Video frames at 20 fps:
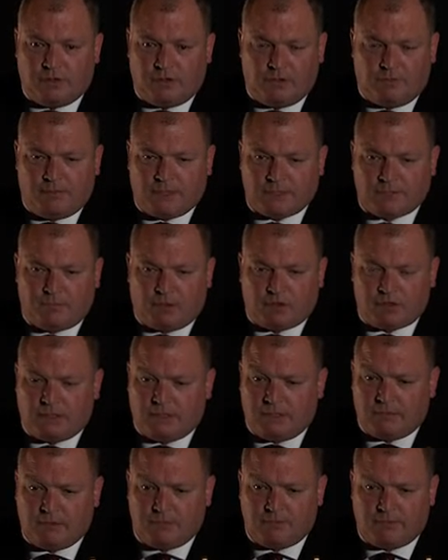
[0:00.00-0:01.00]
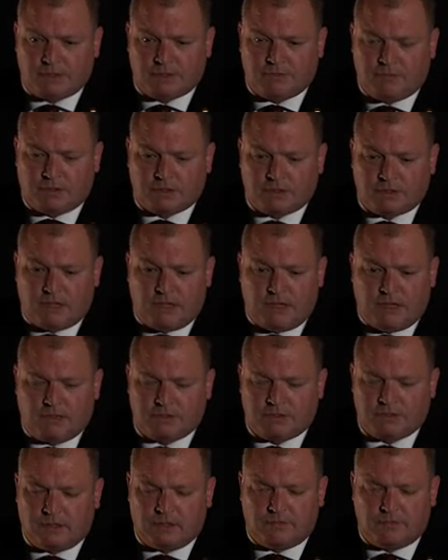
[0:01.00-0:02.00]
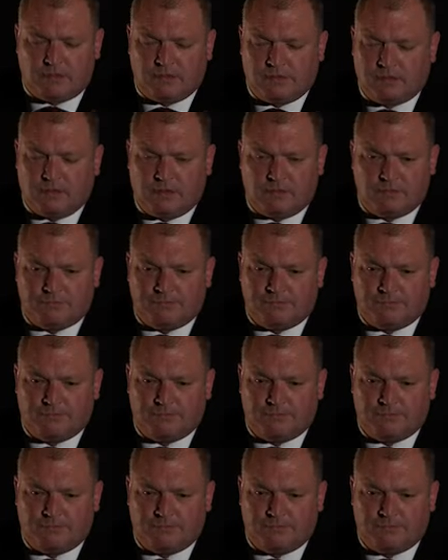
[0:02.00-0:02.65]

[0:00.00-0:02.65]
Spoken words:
little matchbox cars, and I thought, no.